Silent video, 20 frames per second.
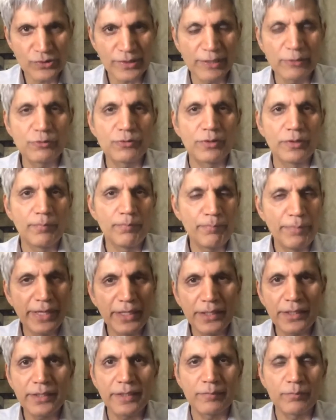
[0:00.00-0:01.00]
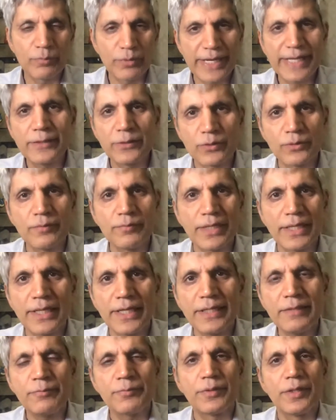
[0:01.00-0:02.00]
central pillar and breakthrough in my
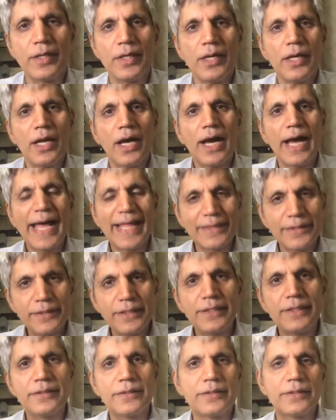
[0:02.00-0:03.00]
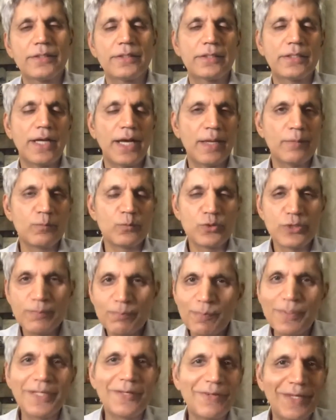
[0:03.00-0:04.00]
life. And then I'm
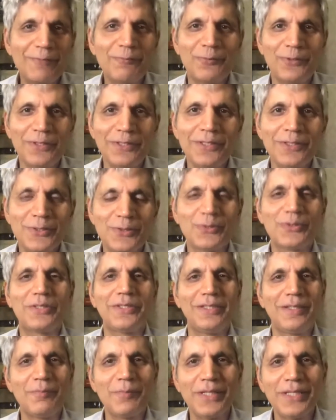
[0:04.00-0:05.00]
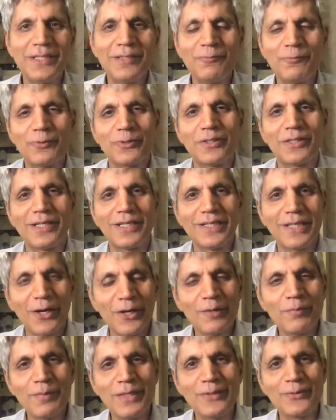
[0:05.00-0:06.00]
deeply grateful to Columbia for
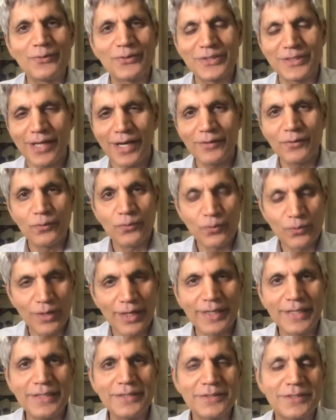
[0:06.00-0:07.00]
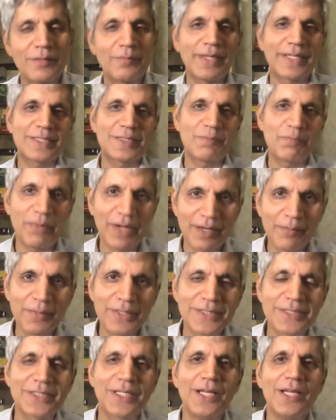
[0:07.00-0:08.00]
allowing me to start running some
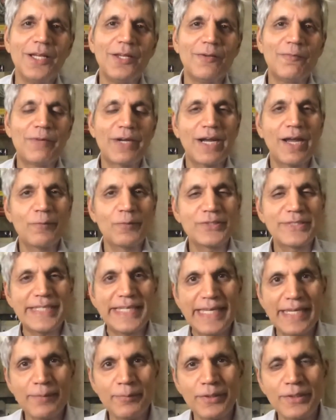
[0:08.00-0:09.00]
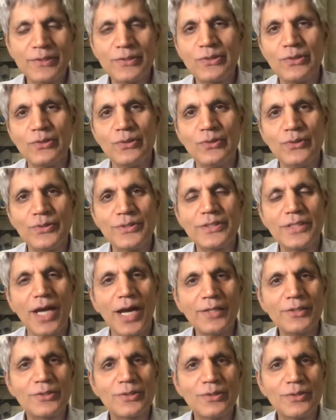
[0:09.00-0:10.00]
experiments where I was able to
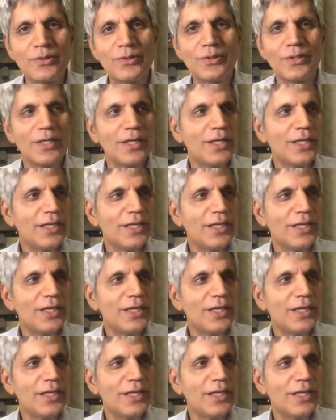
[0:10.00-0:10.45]
start to